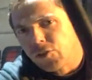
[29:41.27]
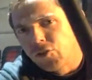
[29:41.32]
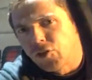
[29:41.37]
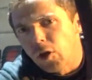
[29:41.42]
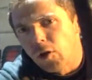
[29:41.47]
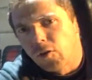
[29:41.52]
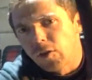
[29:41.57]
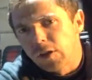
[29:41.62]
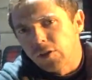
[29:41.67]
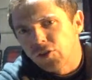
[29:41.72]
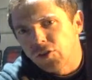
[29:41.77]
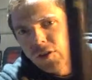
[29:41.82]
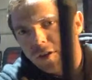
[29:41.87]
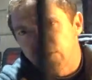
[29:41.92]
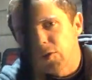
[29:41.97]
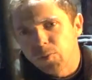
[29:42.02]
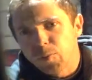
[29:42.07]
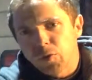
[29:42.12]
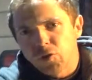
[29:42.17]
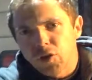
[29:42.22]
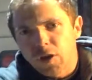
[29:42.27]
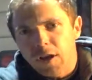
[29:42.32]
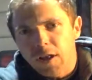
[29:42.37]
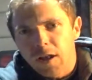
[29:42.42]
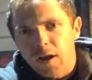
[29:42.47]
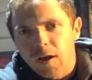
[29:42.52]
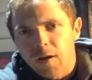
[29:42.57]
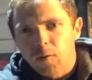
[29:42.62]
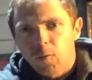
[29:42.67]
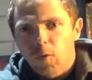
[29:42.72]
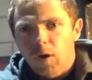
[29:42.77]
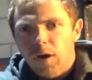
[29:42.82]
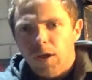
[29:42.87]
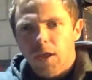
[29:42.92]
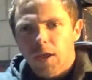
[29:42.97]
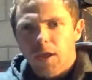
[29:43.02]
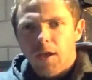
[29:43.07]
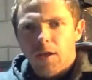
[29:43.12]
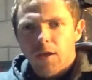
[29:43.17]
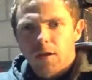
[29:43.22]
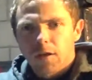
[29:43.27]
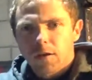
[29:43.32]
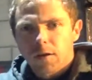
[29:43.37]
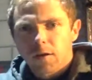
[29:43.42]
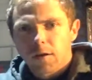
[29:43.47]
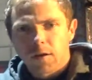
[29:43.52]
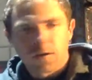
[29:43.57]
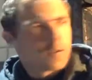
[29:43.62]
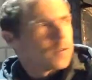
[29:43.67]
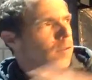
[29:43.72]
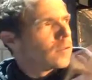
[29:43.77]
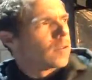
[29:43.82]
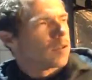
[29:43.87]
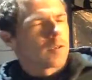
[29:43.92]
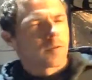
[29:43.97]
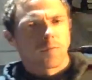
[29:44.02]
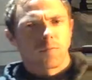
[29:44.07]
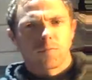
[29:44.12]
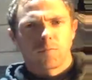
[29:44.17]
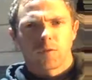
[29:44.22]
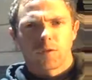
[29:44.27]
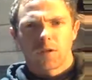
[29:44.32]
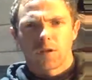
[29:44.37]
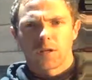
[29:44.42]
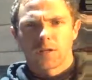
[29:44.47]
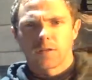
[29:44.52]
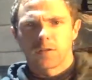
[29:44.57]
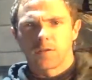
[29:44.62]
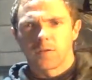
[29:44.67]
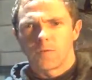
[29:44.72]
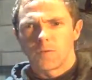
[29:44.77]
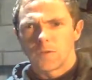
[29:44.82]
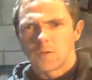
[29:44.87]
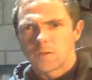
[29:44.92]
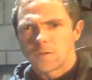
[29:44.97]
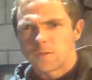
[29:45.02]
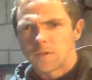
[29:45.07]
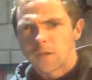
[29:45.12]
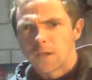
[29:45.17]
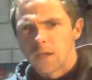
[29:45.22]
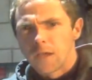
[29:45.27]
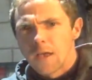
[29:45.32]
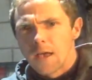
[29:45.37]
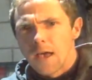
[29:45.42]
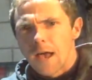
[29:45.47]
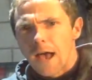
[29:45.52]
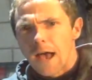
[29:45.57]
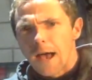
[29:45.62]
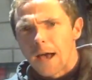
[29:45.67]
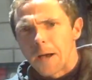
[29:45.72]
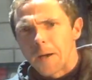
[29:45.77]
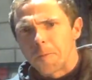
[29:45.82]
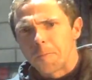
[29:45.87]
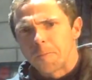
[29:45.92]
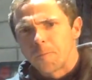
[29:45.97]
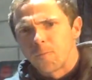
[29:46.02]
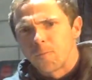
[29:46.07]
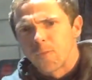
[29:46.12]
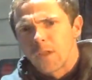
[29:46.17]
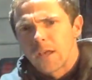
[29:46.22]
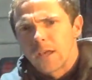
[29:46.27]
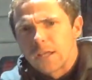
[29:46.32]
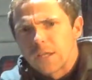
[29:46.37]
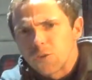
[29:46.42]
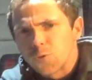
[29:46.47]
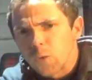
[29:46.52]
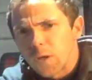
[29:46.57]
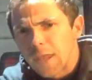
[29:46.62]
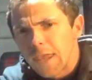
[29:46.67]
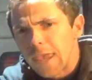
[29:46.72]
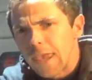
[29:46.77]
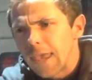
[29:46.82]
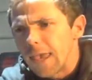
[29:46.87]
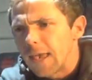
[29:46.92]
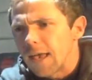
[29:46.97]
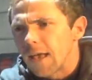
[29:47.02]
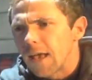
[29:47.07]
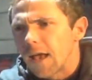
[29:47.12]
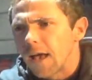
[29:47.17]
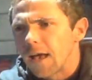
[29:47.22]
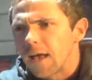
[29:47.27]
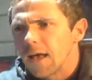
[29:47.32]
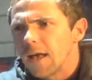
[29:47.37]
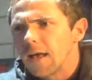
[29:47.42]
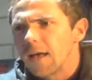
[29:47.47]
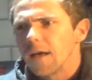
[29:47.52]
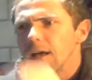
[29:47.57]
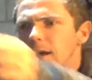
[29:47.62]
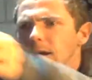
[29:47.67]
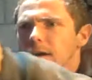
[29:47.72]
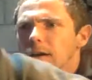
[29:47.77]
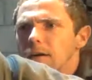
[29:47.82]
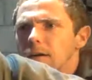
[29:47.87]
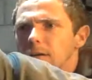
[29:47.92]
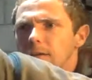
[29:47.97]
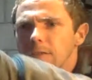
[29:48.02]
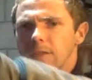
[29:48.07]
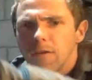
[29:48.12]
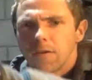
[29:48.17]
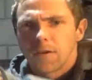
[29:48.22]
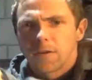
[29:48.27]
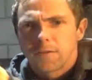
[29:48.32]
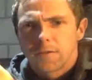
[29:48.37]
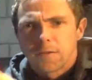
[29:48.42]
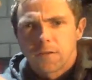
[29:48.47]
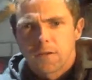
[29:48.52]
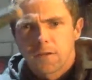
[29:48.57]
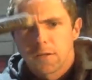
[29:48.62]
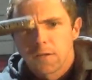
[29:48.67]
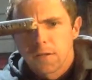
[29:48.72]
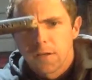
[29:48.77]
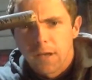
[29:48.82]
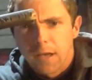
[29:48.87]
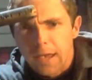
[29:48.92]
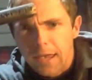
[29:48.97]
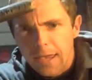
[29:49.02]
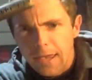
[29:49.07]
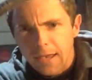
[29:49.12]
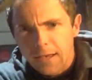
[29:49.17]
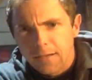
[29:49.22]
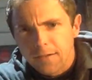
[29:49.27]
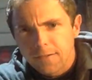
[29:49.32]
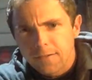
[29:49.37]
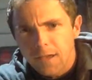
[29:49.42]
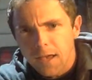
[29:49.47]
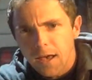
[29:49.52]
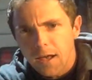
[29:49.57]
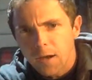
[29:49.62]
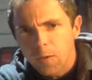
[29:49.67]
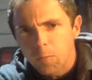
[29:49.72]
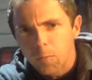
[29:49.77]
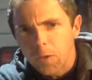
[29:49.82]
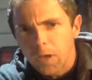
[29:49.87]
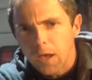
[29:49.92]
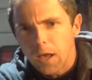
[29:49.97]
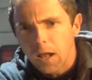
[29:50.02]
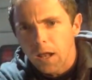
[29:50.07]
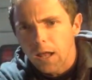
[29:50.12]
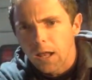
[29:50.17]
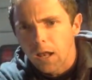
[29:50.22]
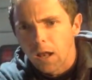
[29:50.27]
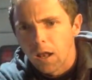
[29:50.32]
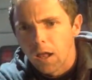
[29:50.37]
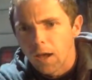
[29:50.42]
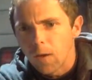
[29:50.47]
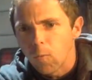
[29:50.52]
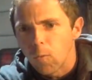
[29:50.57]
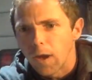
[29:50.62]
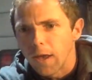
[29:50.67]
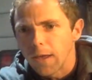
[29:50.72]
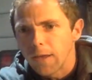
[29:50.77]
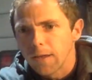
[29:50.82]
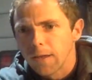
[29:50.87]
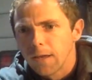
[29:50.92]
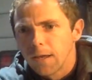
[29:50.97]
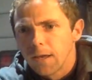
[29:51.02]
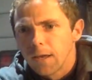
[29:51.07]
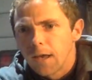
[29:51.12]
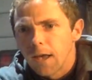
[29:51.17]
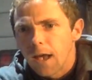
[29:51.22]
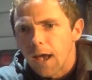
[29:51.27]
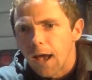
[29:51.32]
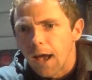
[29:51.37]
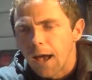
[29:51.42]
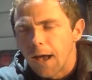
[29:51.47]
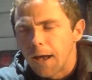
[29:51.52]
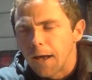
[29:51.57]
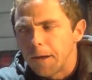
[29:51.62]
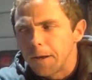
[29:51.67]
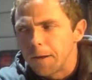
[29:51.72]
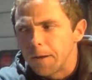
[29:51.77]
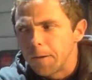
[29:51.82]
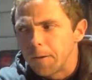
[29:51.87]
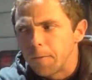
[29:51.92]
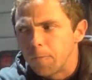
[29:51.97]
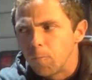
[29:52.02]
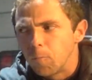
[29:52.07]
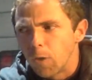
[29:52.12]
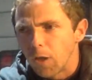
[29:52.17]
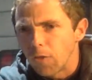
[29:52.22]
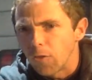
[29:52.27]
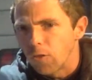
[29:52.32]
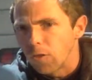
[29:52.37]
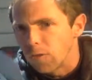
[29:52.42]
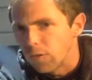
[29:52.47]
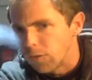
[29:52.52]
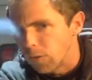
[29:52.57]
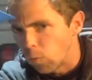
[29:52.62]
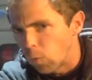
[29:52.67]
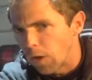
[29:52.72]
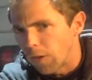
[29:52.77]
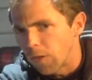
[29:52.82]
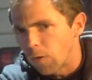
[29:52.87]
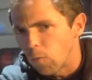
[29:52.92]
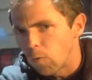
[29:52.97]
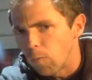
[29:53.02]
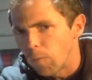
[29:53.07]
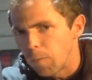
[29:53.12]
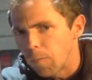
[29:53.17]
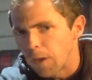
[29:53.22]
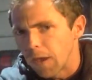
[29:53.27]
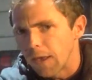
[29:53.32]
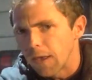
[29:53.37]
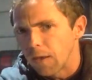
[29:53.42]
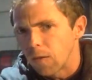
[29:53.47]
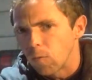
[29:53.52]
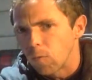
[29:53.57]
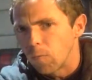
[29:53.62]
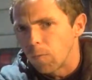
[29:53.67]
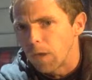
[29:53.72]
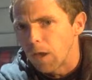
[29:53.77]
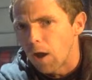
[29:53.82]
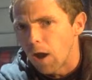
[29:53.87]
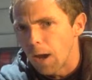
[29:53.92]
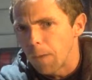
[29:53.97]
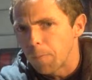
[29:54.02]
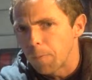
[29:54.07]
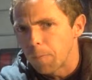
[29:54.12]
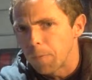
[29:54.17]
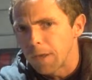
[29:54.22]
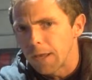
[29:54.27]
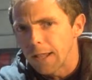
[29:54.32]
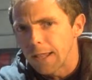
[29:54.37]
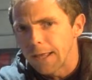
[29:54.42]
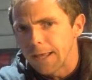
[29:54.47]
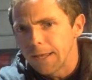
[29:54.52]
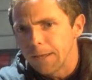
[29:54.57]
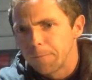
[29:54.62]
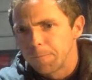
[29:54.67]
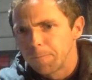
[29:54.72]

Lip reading: So this particular one here. Hang on, maybe you can see. This one here, there he is. He is out of PLA lightweight. But the one that we'll be making will be hyper PLA.